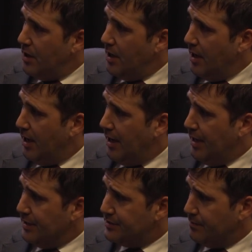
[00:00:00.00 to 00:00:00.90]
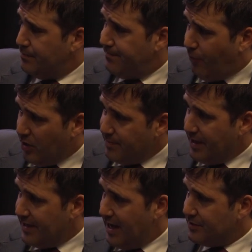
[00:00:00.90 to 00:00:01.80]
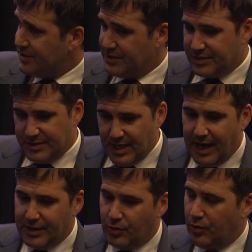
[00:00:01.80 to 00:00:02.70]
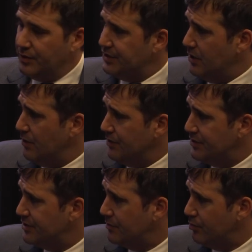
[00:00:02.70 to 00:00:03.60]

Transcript: So 40 million ounces, 9 gold zones,